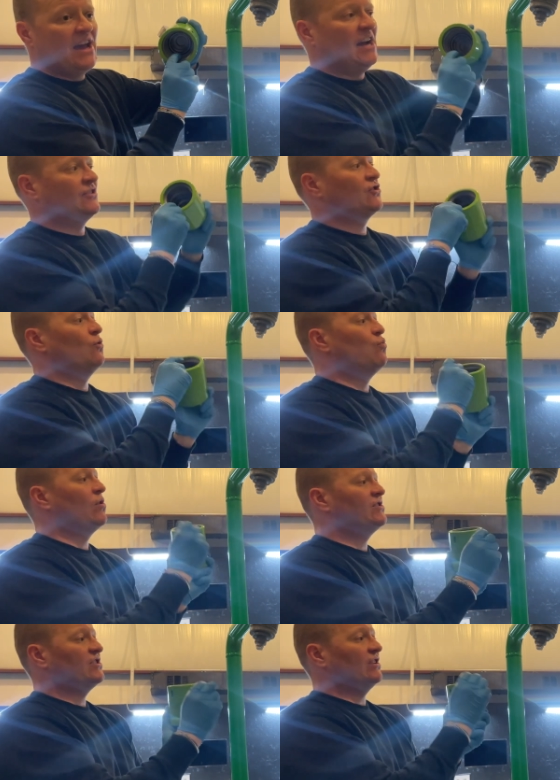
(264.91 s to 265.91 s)
And so
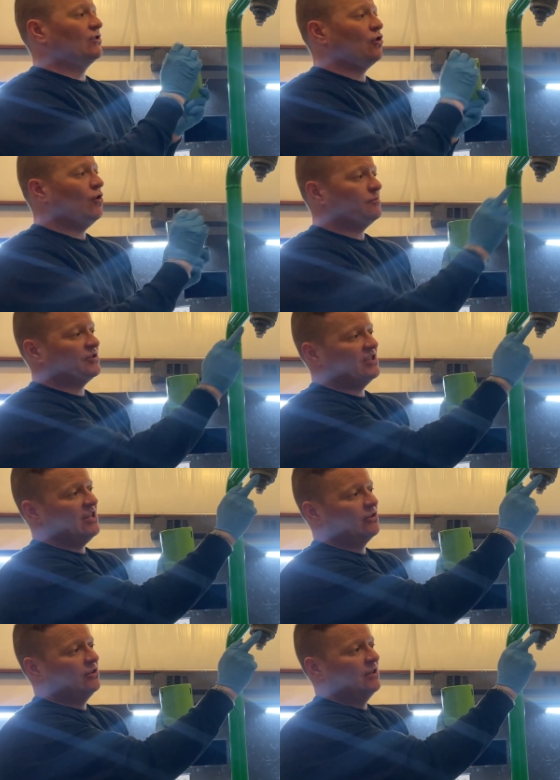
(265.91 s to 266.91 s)
once the top seal